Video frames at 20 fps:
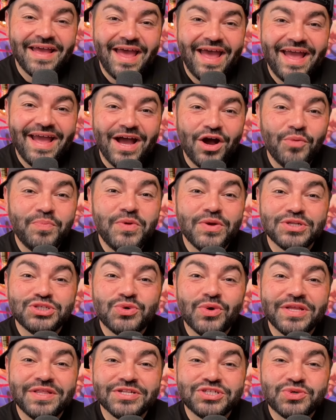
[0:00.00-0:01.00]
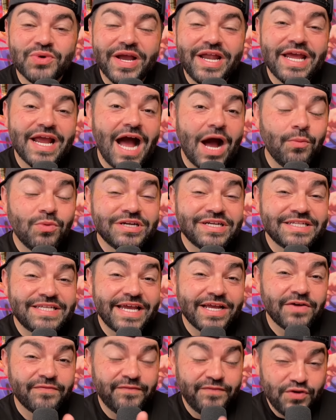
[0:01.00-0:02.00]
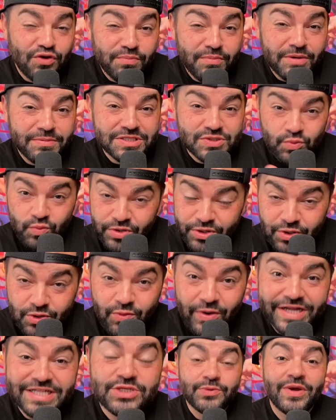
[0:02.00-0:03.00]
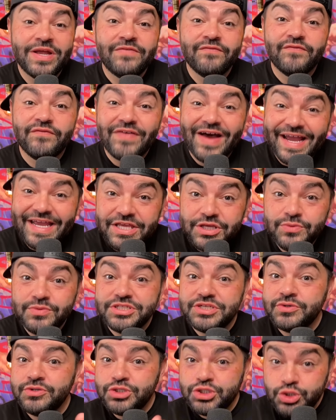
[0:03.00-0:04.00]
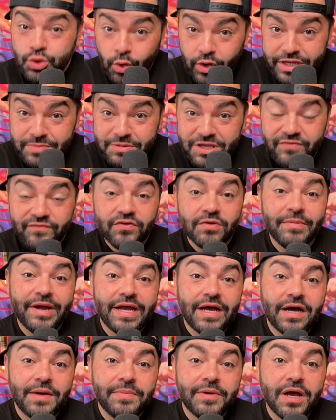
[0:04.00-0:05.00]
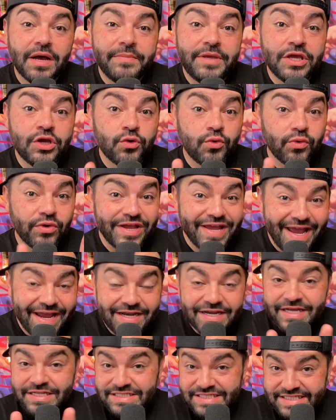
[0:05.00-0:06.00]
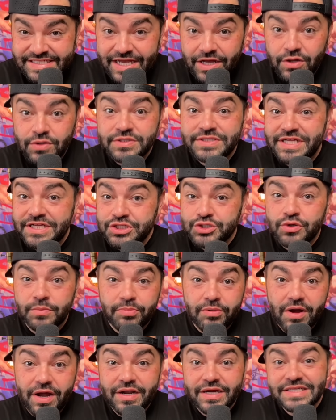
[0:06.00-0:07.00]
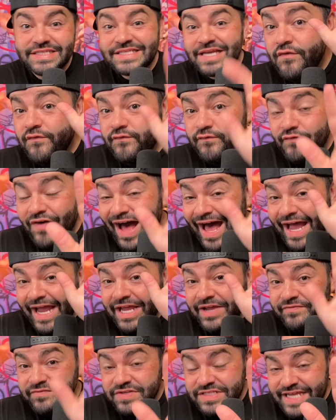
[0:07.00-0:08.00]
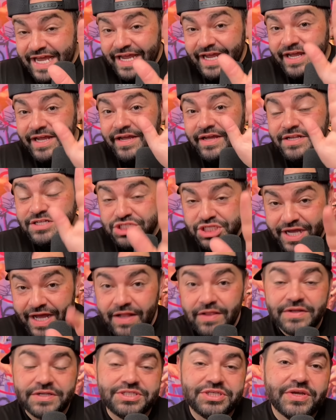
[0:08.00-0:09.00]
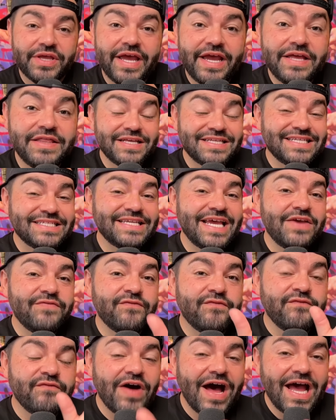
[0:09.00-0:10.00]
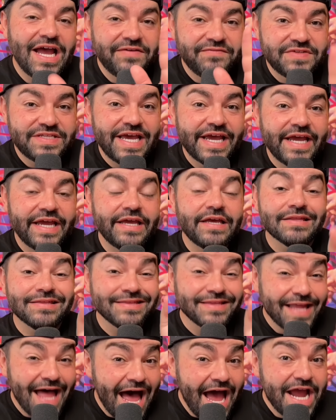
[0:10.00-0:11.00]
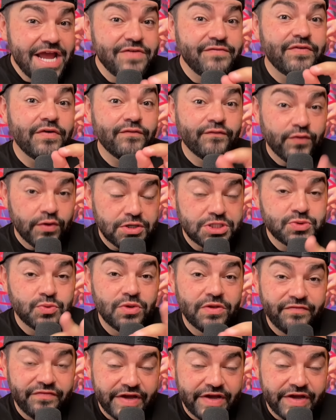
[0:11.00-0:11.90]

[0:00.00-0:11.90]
Hey, I hope you're enjoying the training. I wanted to take a few moments real quick to invite you to join me for my upcoming Create and Sell Digital Products 5-day challenge, okay? This is a 5-day live virtual